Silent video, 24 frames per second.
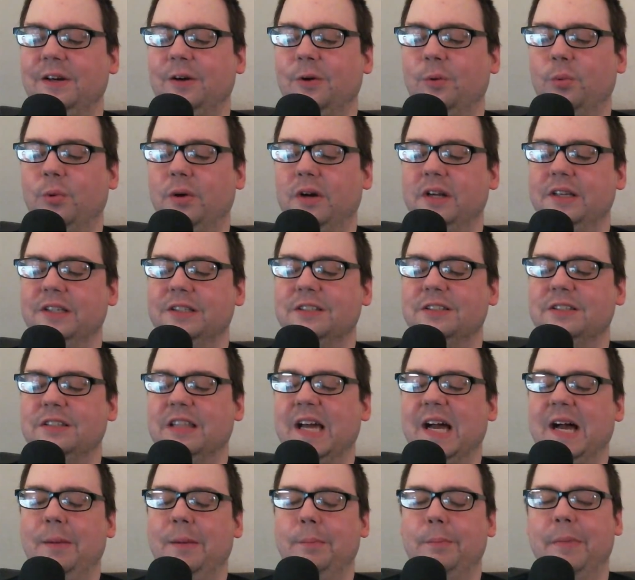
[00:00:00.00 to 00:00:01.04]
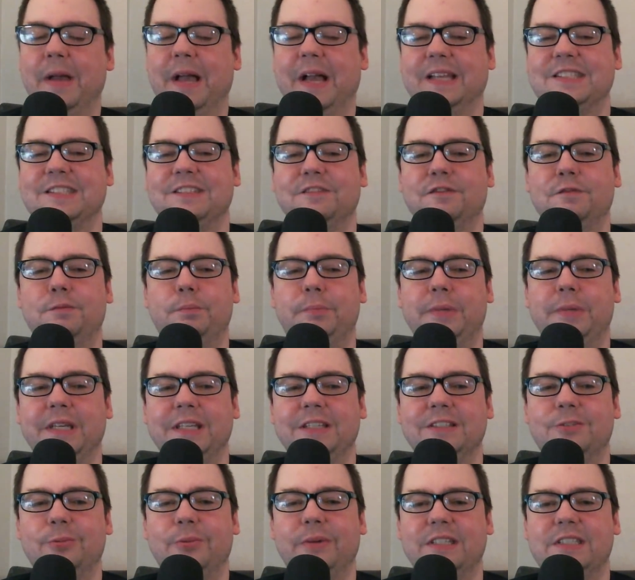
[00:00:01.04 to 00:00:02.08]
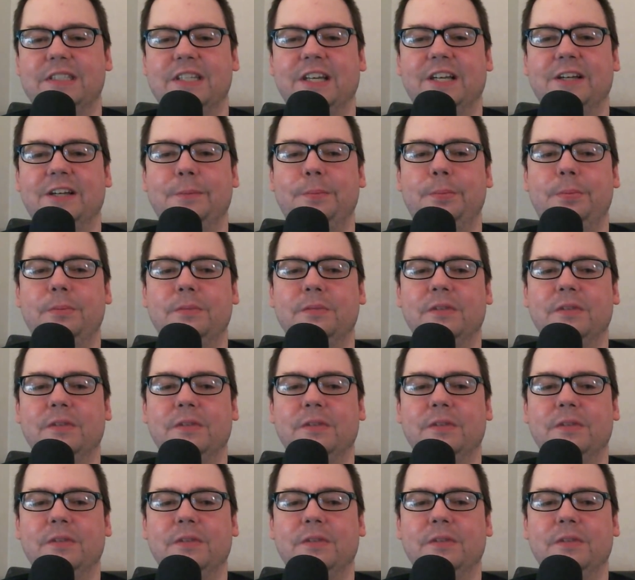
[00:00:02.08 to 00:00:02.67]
was that massive beat switch up.